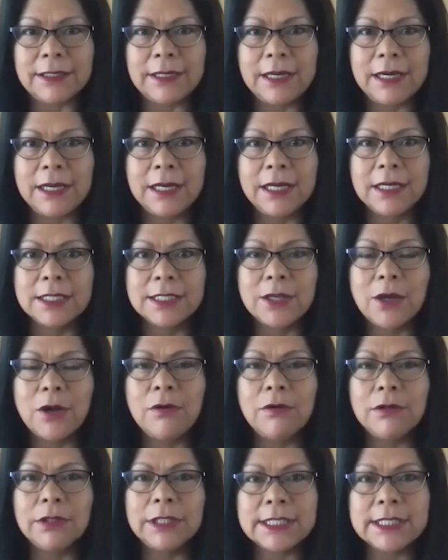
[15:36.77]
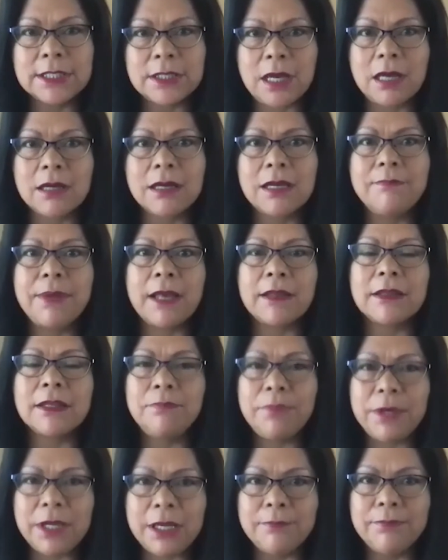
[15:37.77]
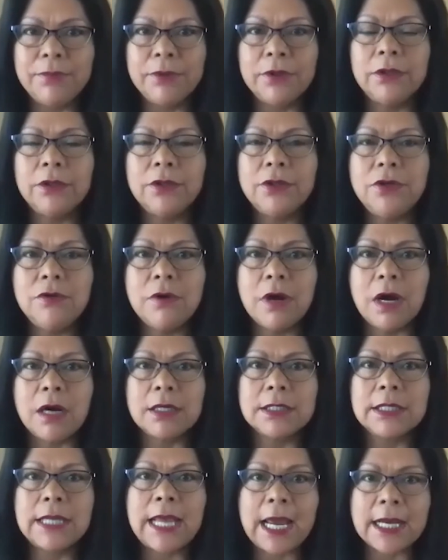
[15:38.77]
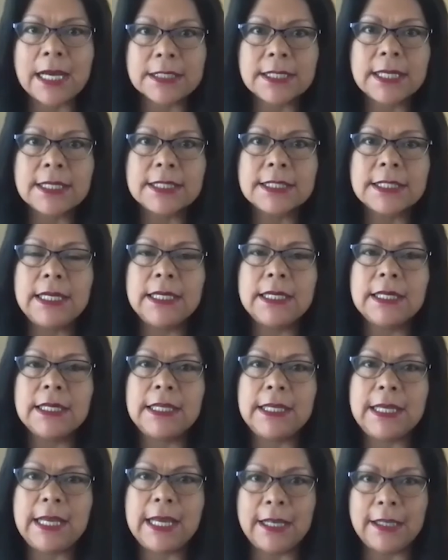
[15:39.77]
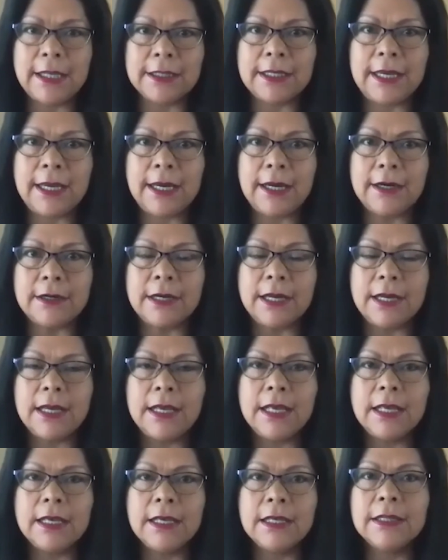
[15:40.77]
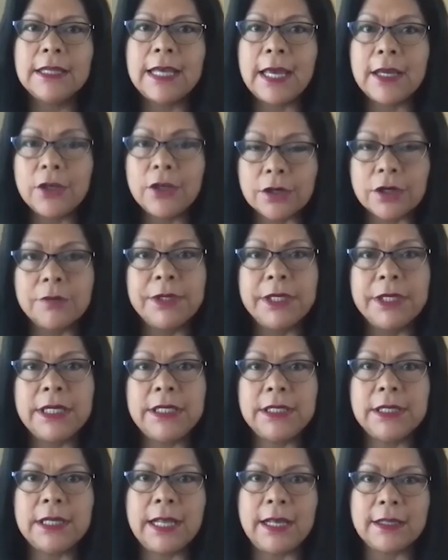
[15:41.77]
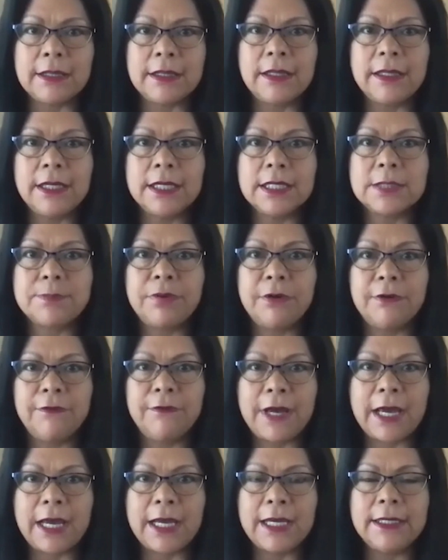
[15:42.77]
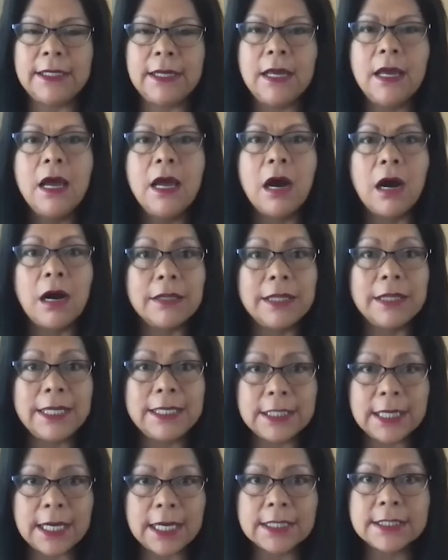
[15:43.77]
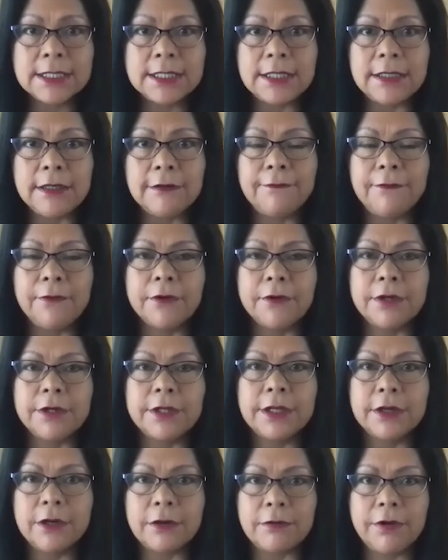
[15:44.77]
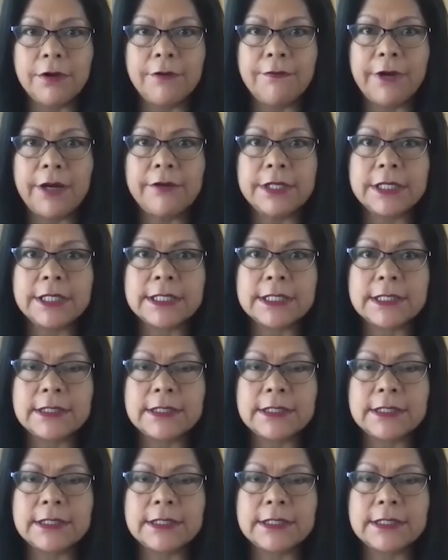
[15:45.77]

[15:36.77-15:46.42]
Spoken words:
So let's talk about the people who are accessing the healthcare that your urban Indian health clinics provide. Are they testing for the coronavirus?